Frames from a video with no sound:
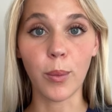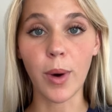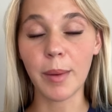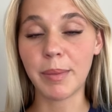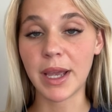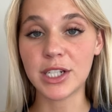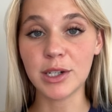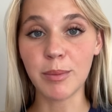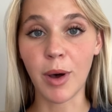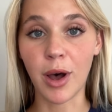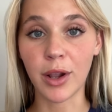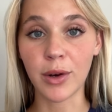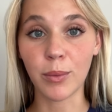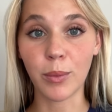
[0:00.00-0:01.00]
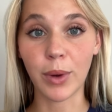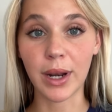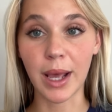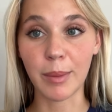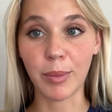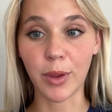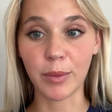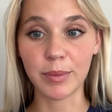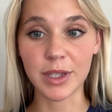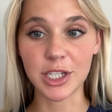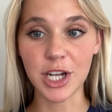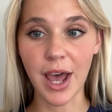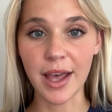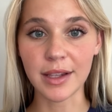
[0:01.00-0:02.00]
what page I'm on when I pull up the
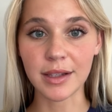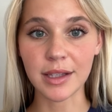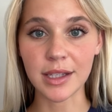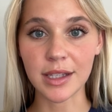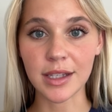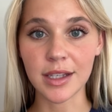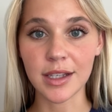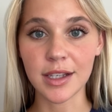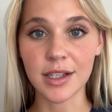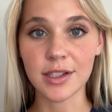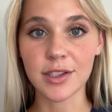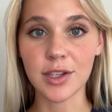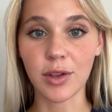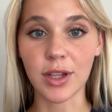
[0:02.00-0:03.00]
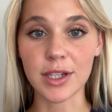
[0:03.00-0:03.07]
chat. So